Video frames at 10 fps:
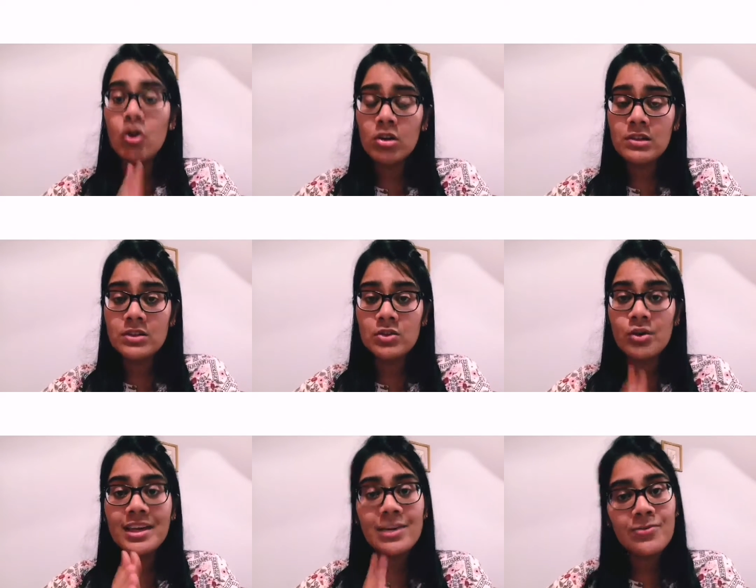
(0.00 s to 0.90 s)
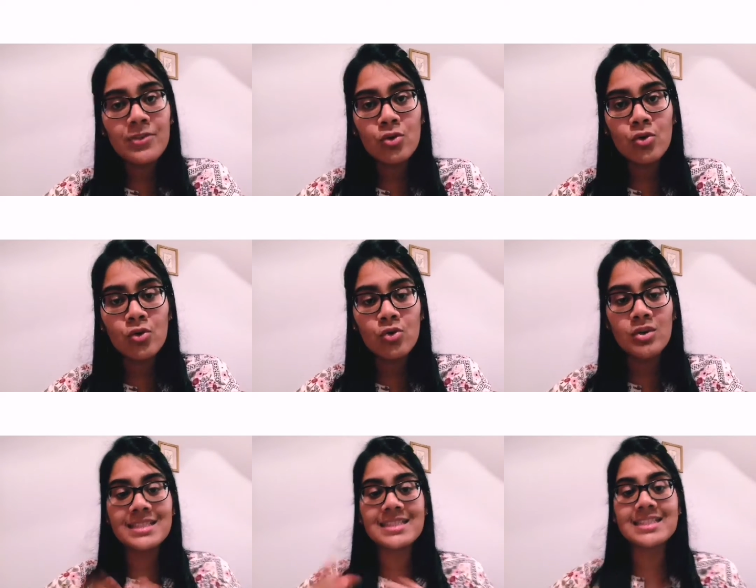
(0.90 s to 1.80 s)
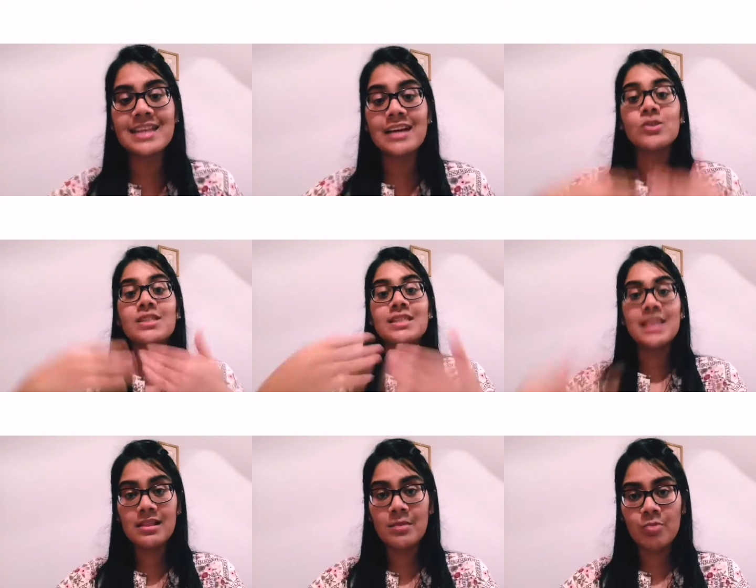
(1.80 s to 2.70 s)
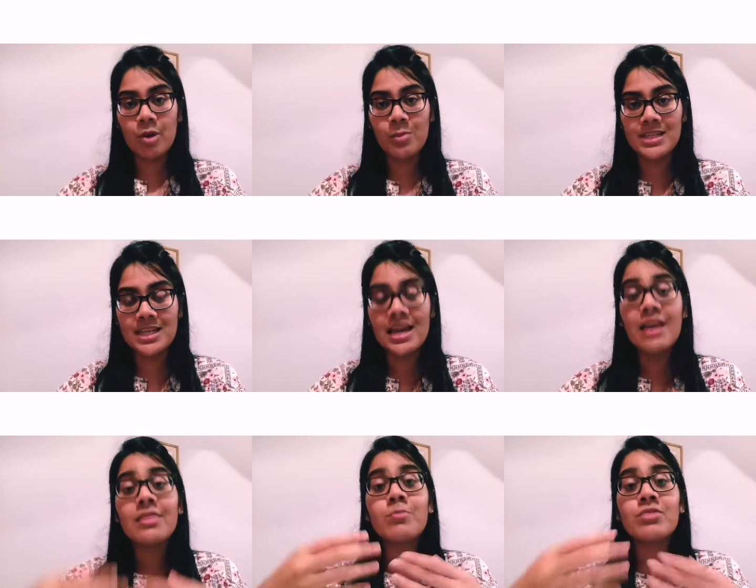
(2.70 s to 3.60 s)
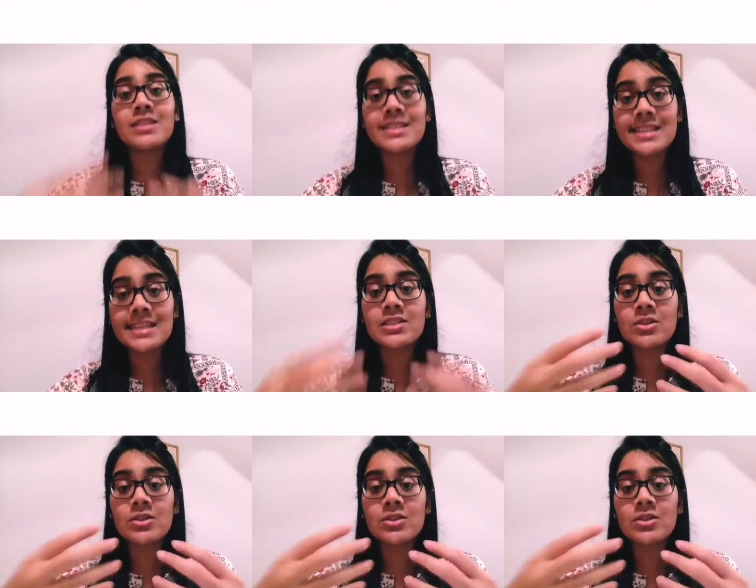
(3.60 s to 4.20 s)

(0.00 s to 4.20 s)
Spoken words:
Also, if the co-owners decide to sell the property, the proceeds